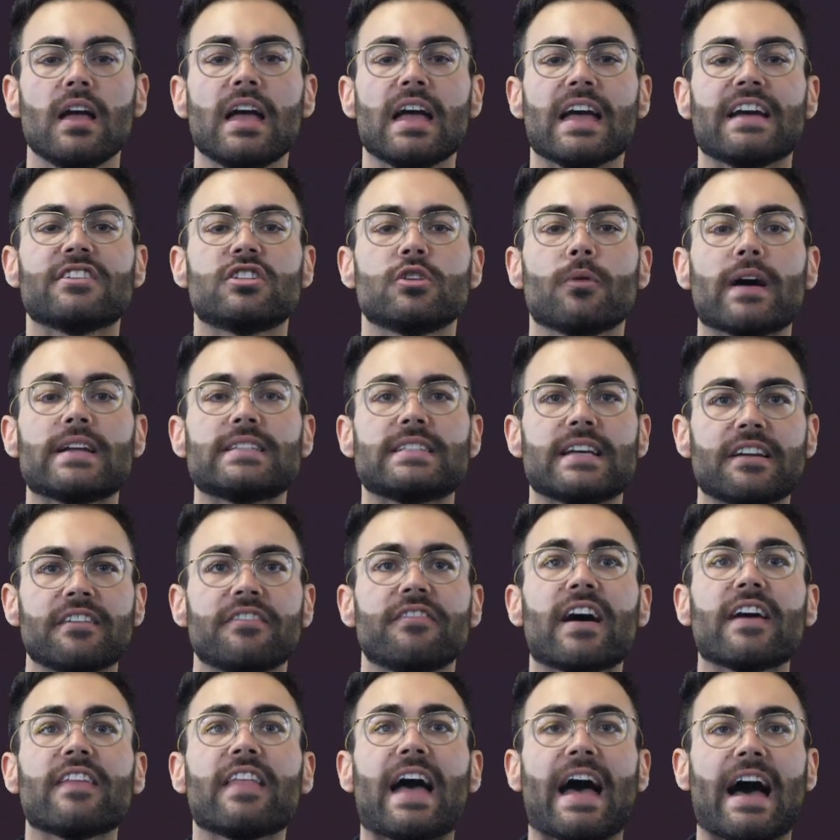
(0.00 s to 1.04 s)
and to
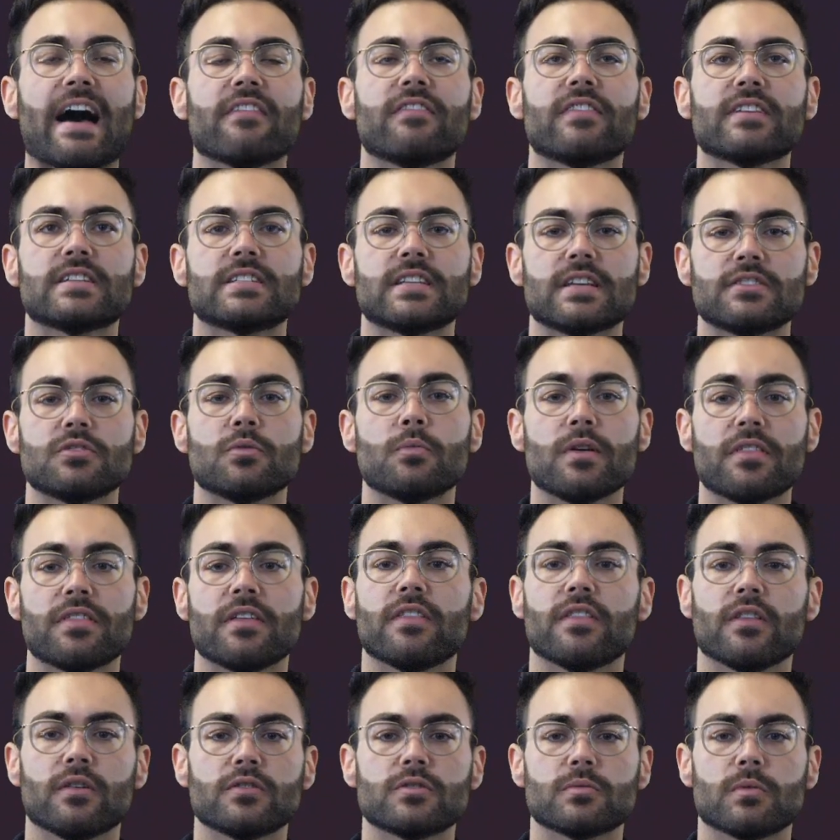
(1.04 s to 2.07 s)
identify the affixes within
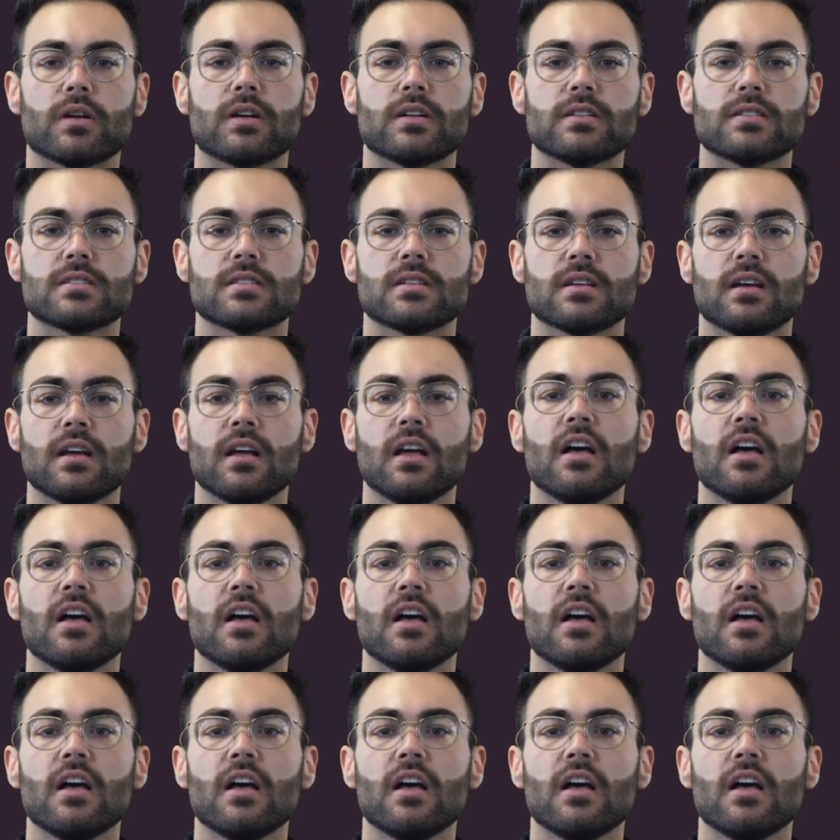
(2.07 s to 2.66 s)
those words.